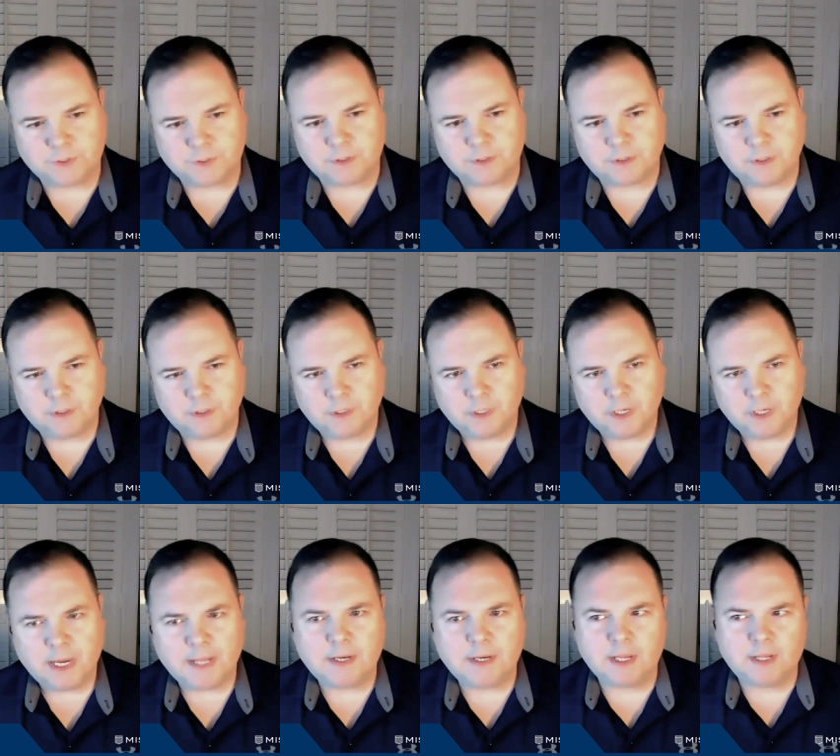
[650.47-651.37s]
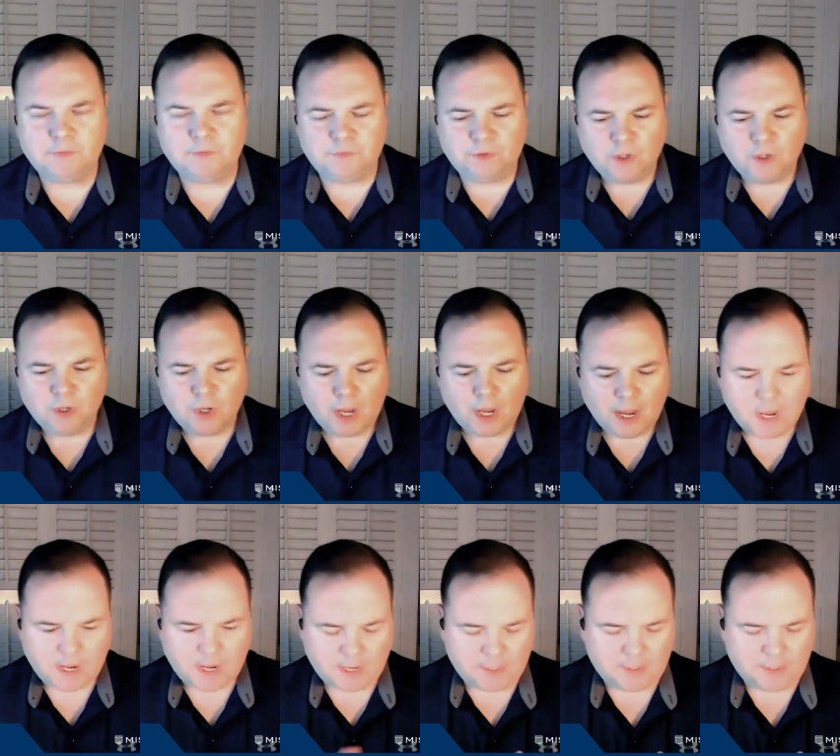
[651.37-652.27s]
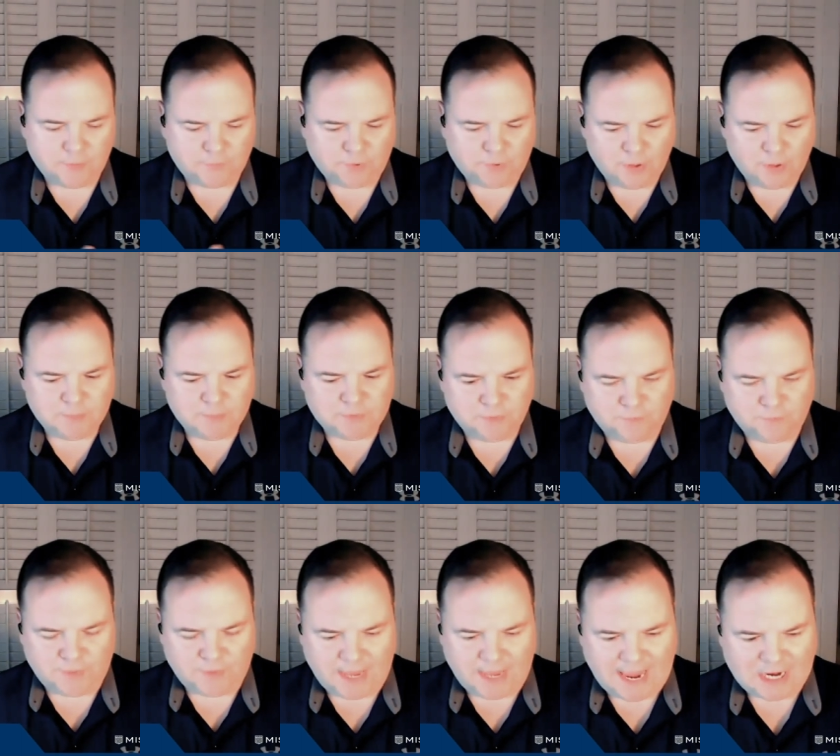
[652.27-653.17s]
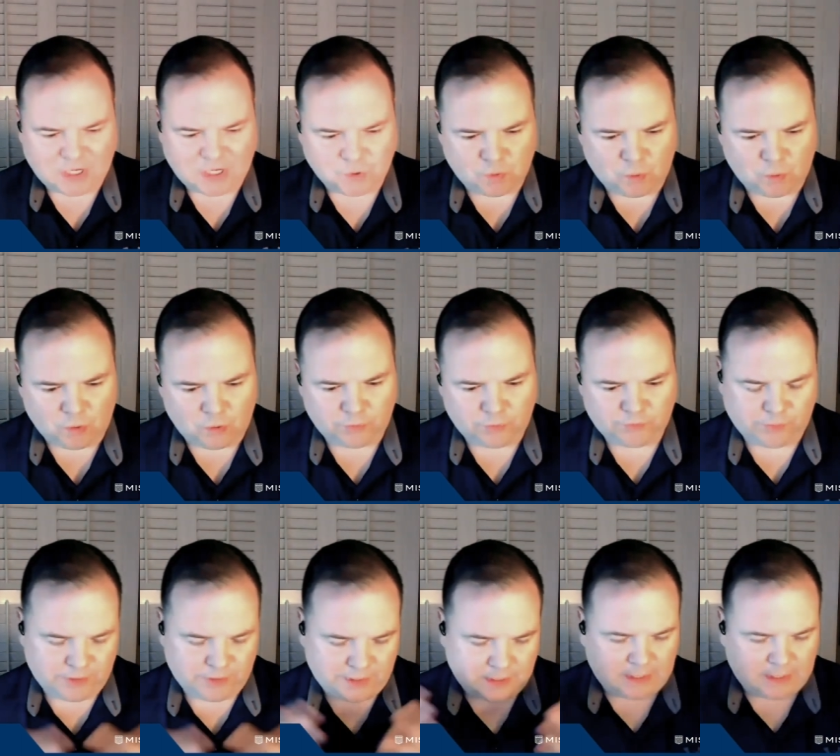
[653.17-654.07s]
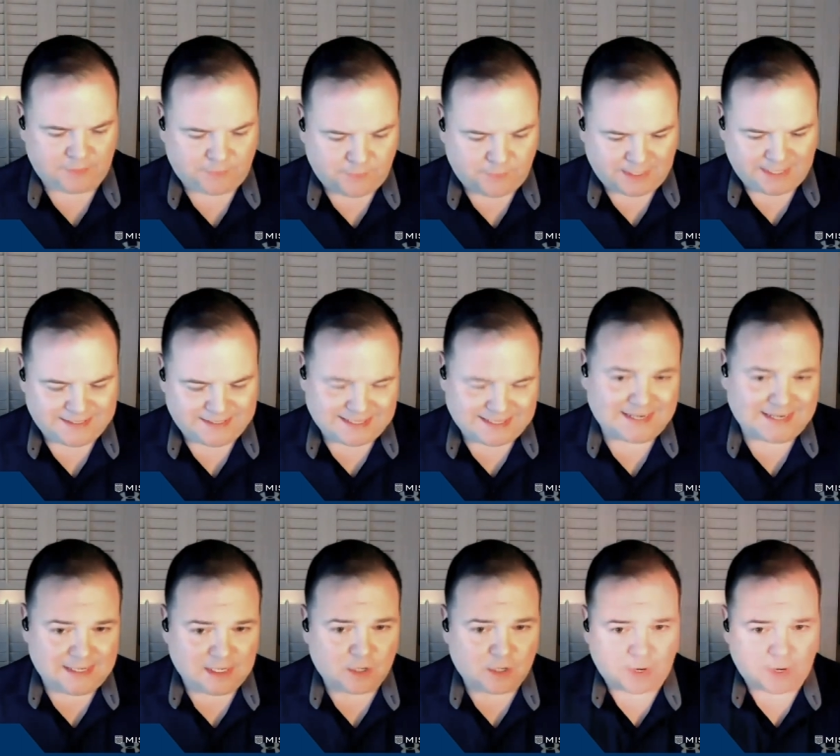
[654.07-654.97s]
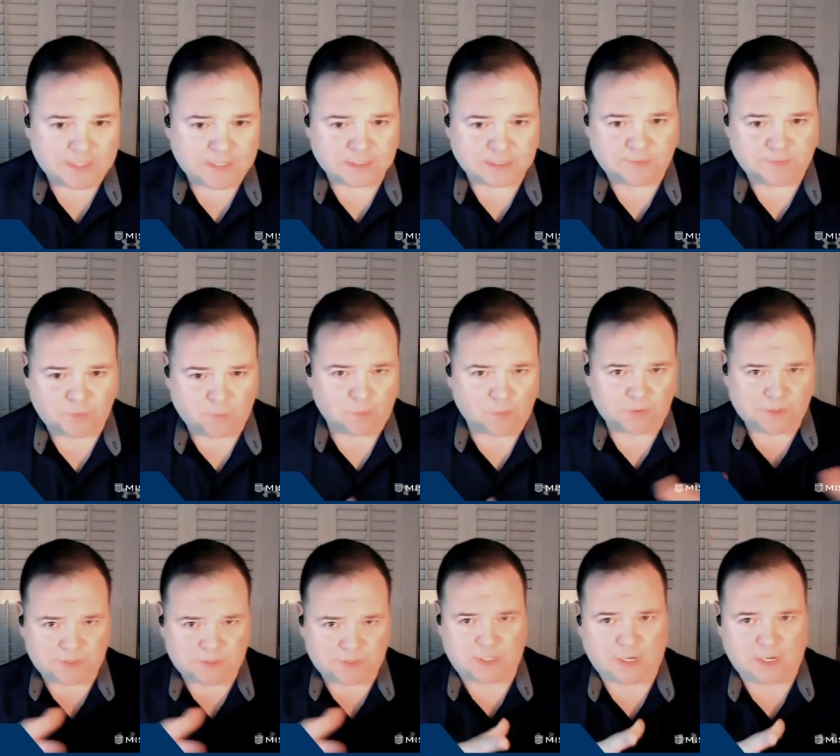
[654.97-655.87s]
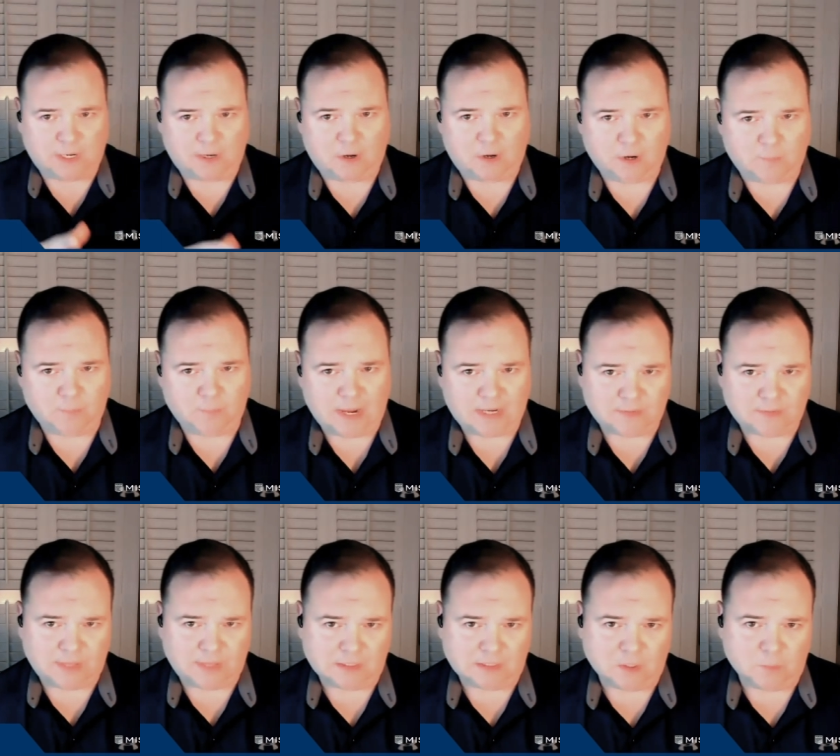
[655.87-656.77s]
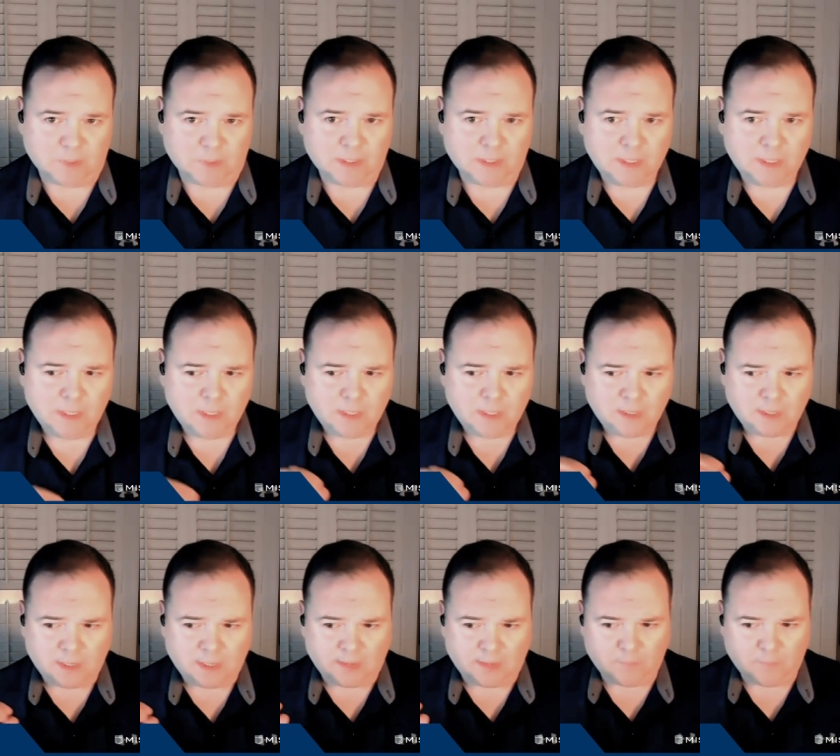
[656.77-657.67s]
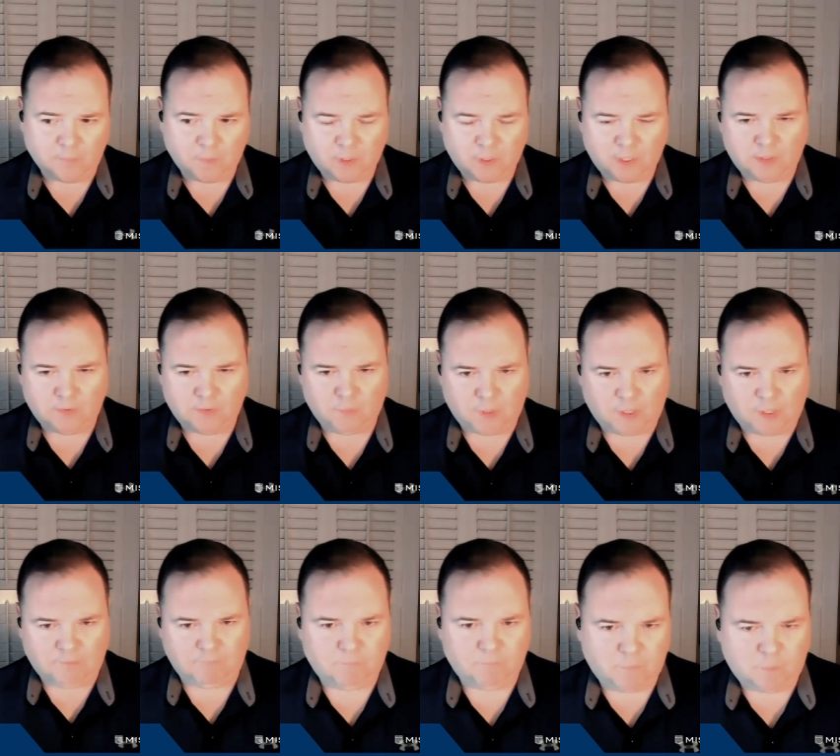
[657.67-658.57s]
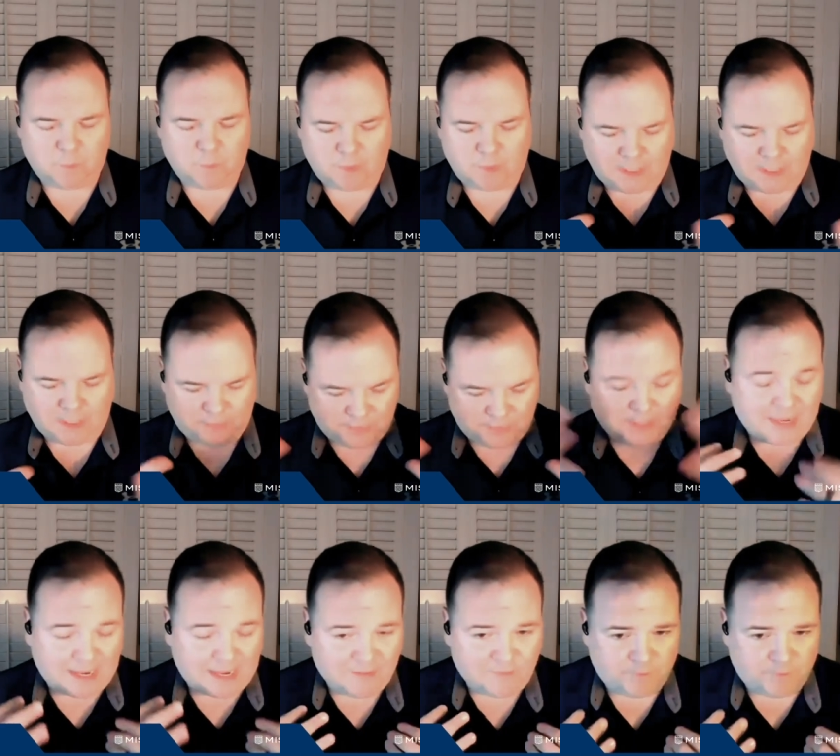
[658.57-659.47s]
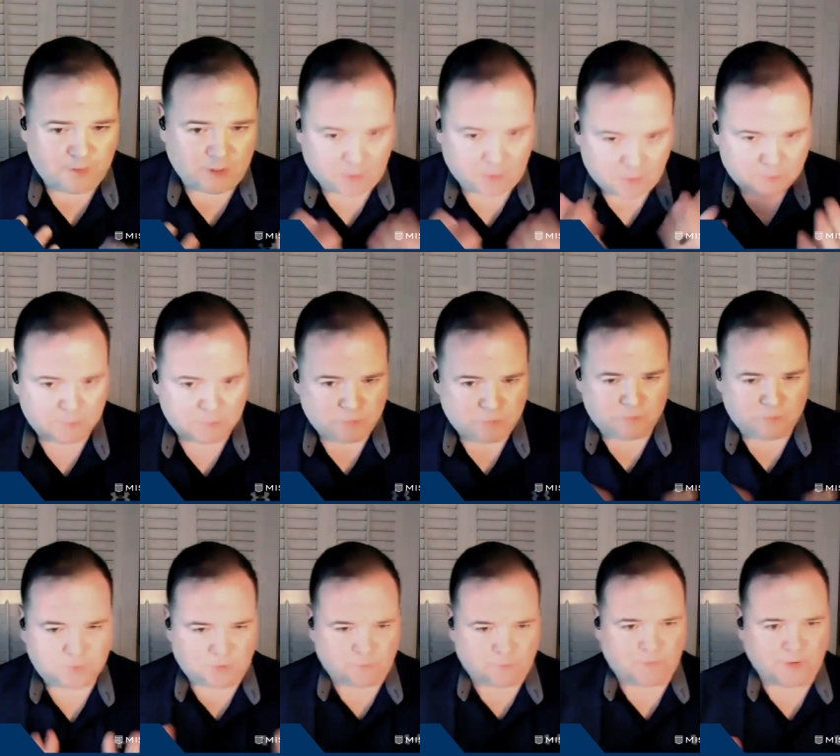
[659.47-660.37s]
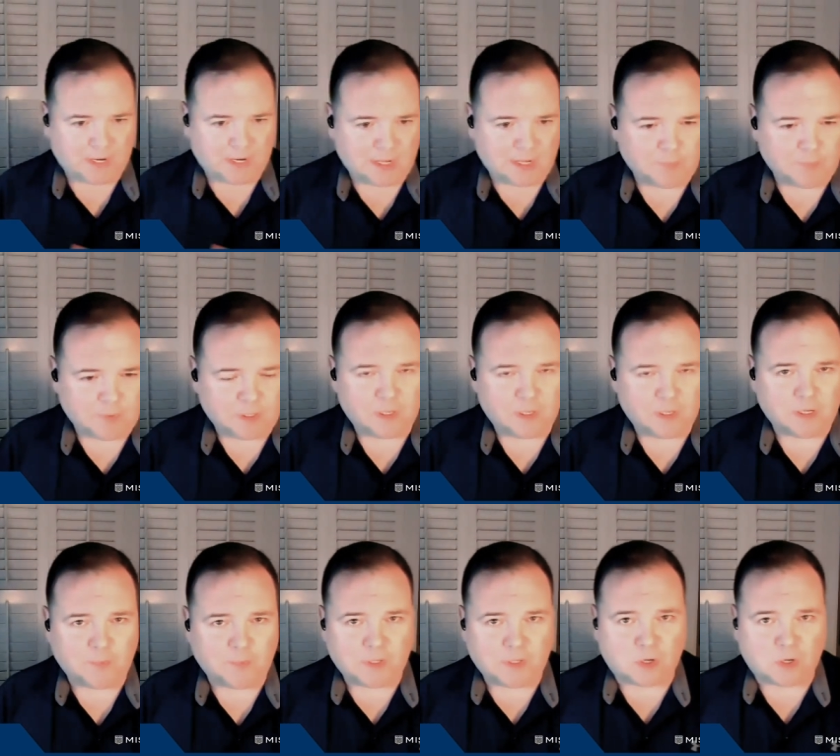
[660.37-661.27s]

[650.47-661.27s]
sure and and in terms of the actual so the uh, the identity crisis if you will just to kind of harken back to that a little bit um, i i think i've you know don't forget i'm a i'm a